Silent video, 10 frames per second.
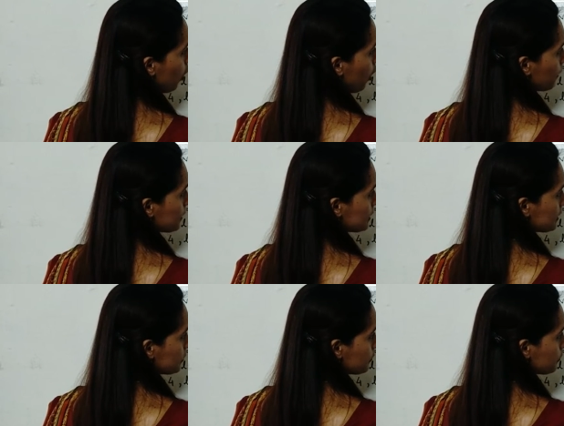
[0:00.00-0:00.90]

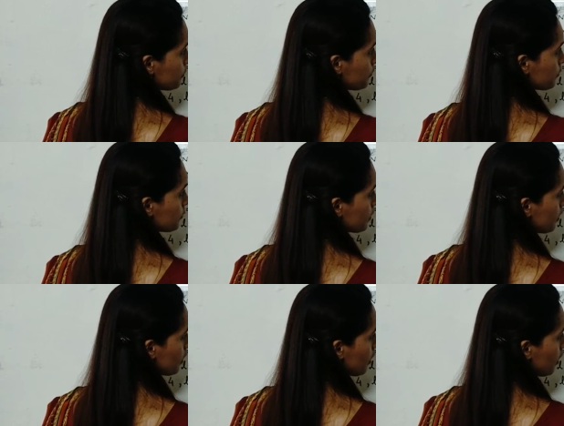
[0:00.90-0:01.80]
orbital.
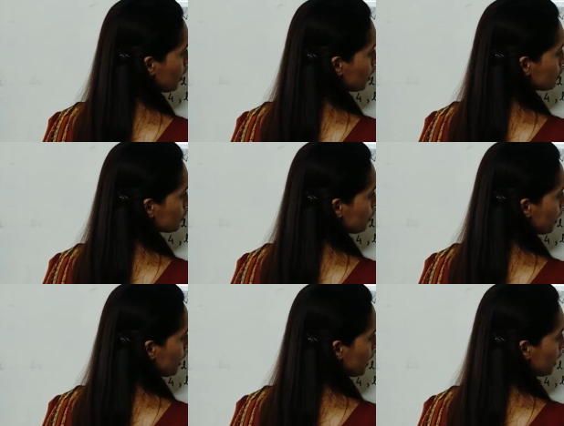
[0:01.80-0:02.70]
So
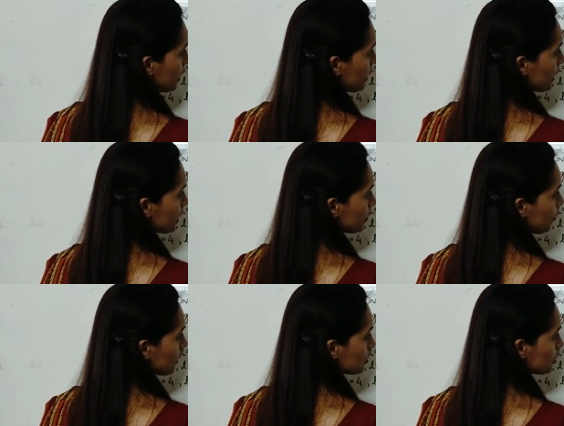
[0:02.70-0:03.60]
here in the
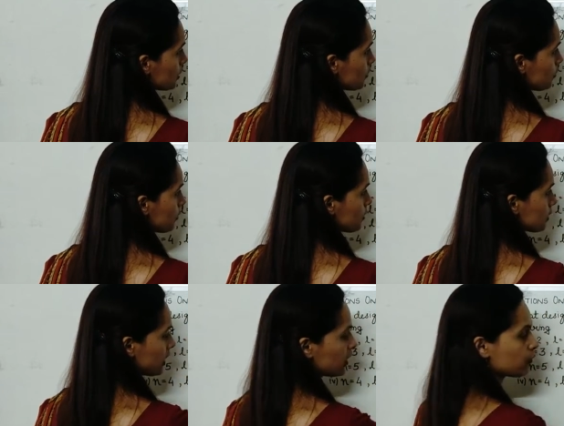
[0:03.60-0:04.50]
question,
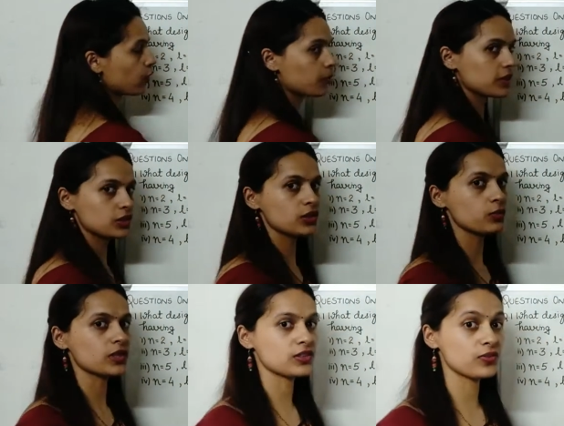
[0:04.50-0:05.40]
the
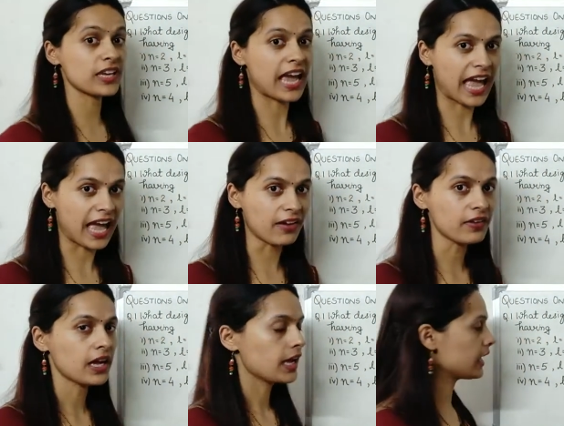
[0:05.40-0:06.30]
information which we
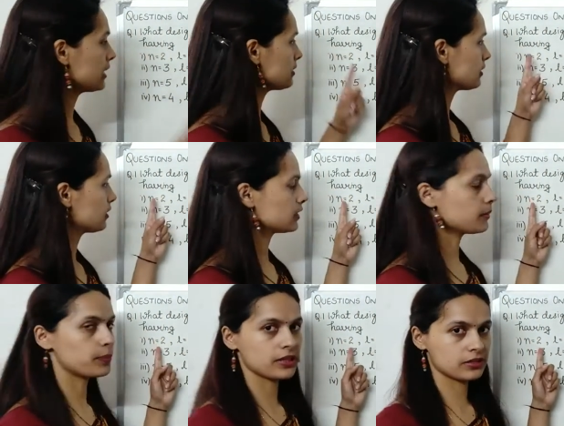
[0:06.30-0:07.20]
have is
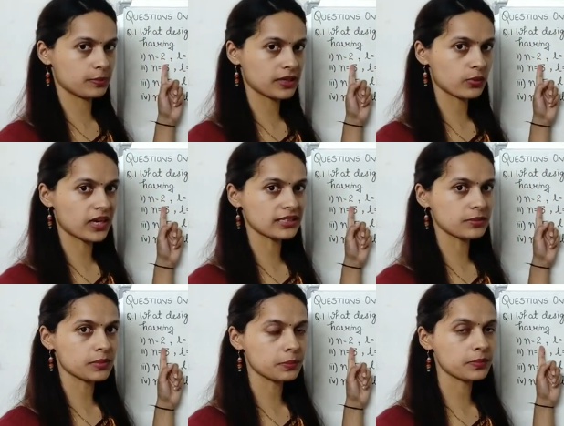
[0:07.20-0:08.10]
the principal
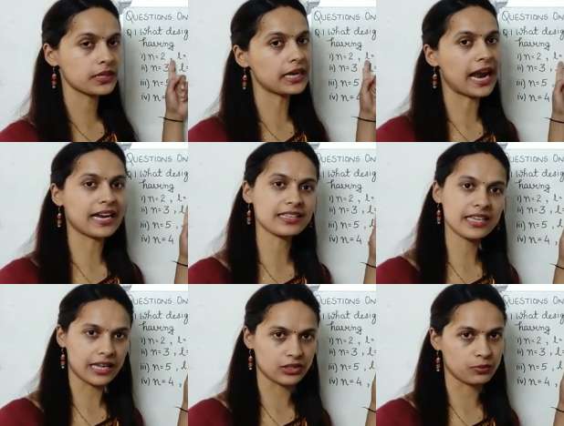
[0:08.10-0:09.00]
quantum number and
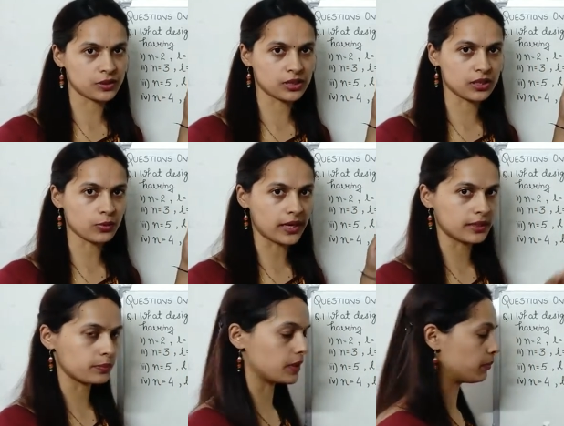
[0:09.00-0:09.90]
the azimuthal
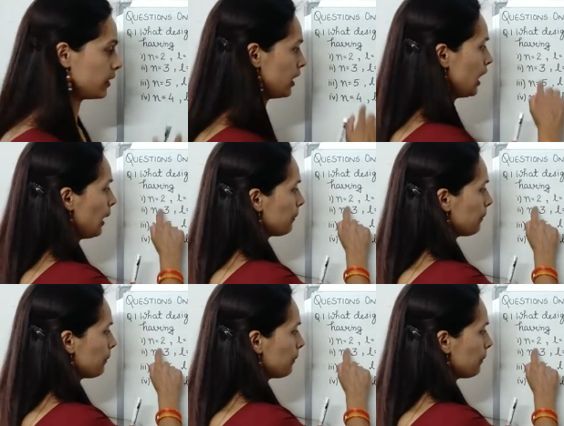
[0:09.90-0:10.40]
quantum number.